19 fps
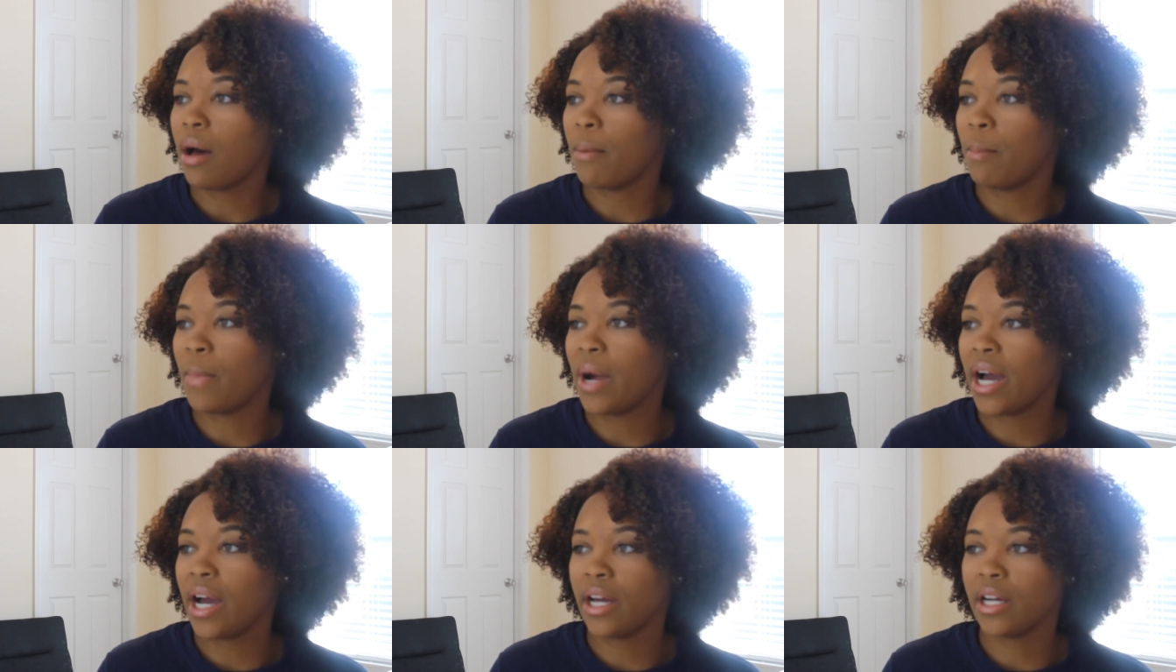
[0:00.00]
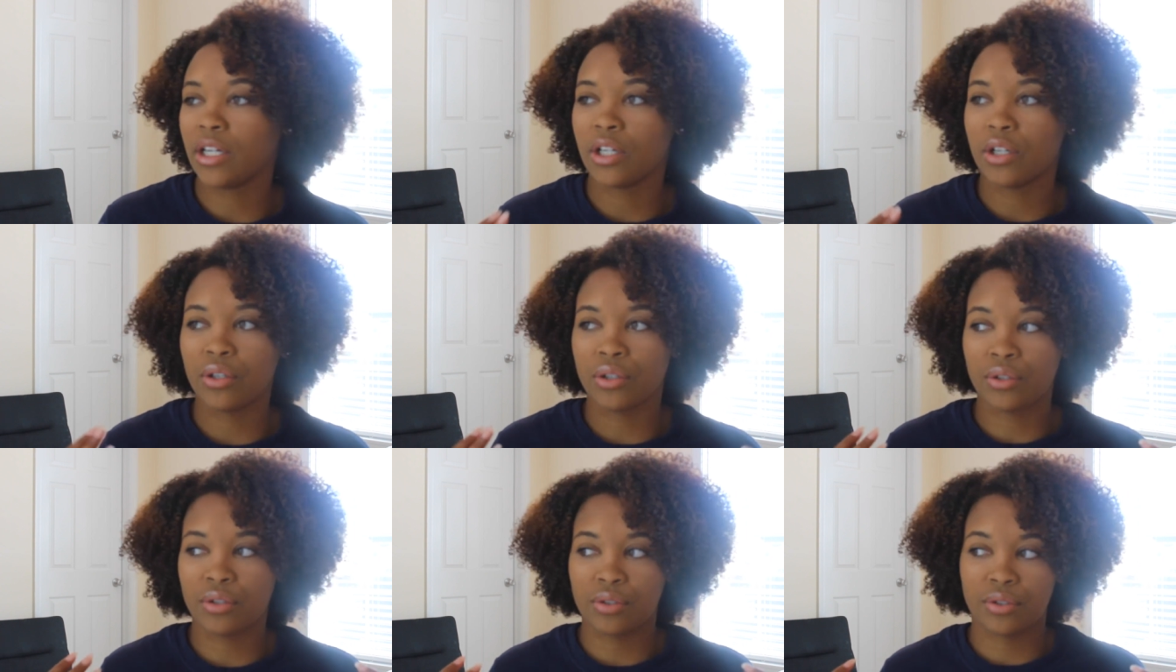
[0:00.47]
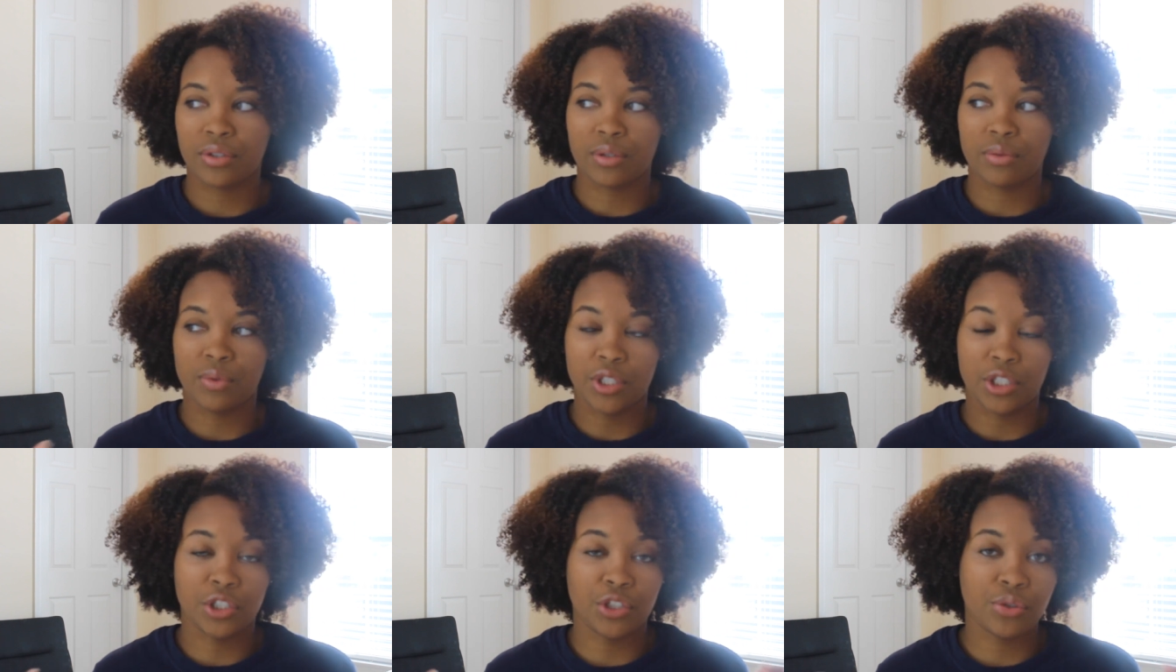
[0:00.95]
my curls
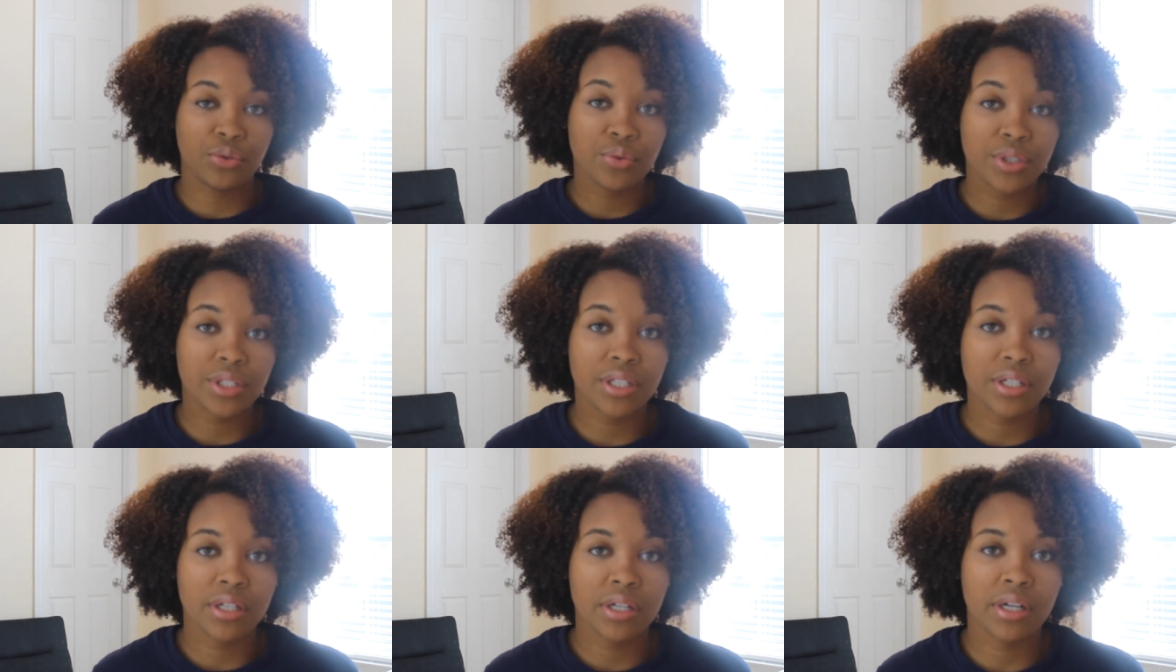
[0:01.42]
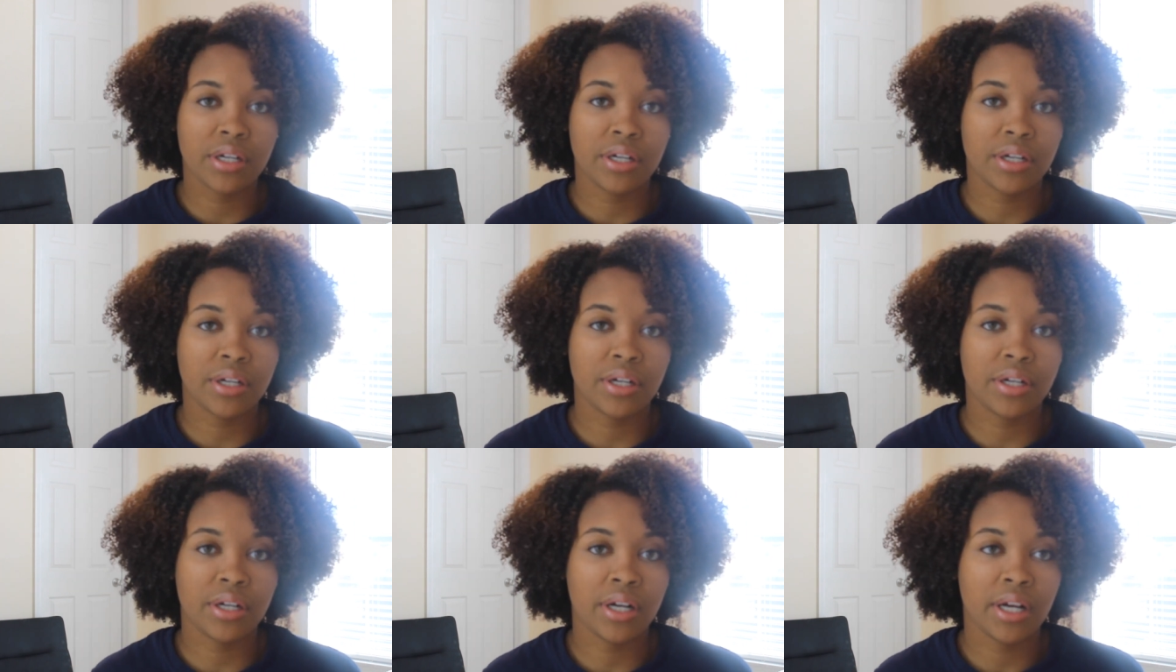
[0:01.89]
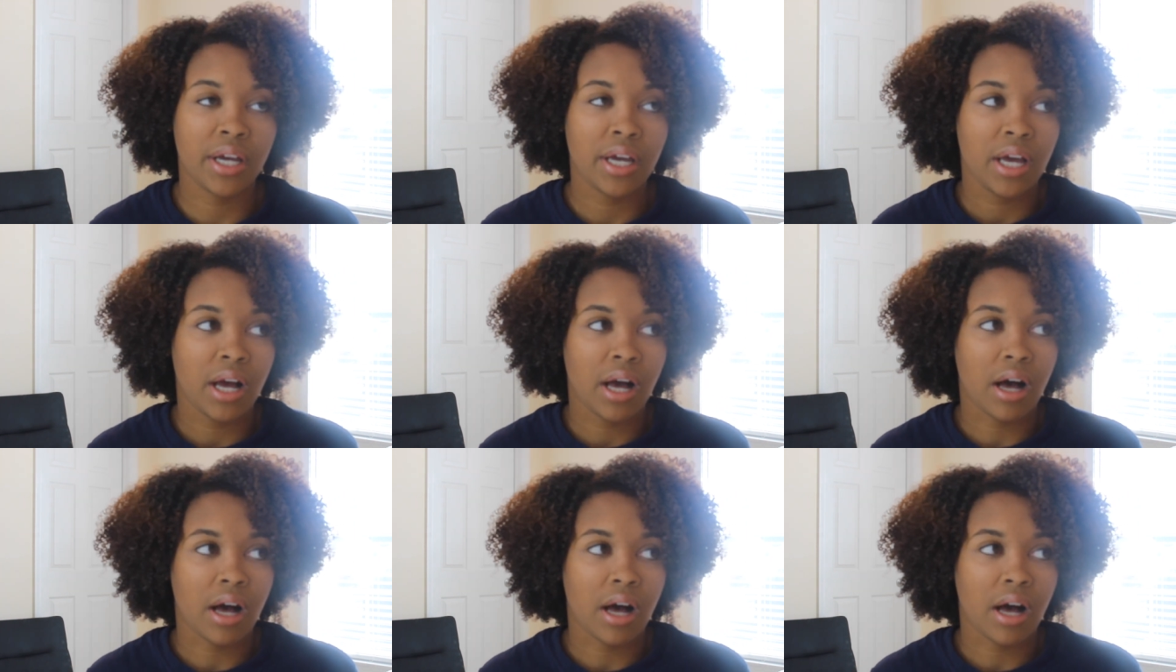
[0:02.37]
were juicier